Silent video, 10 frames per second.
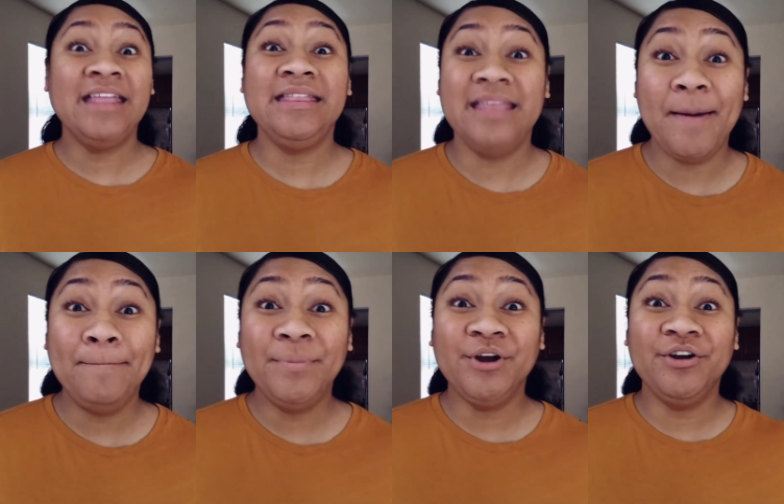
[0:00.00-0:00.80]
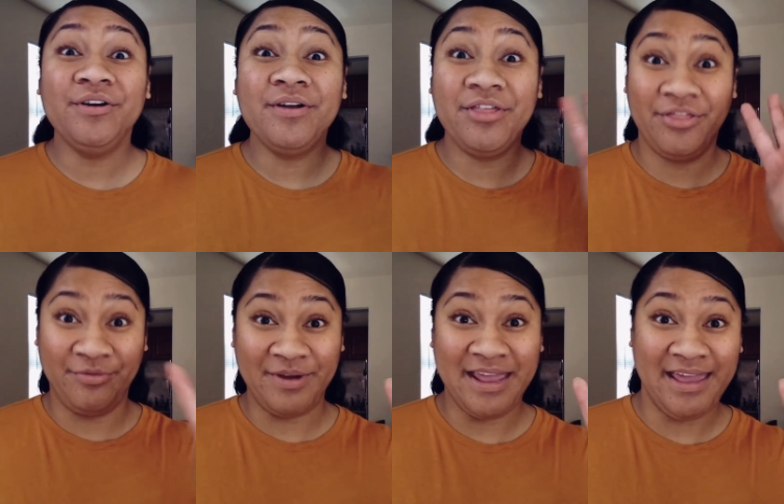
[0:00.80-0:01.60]
Number
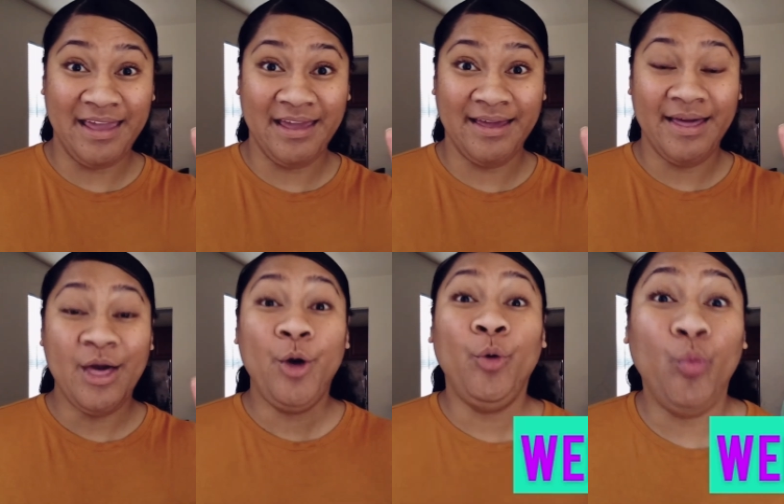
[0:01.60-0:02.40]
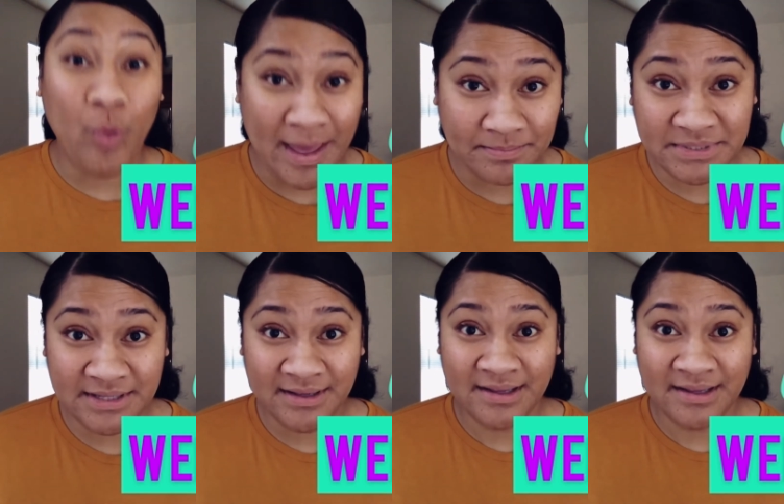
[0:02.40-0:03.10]
three, wept.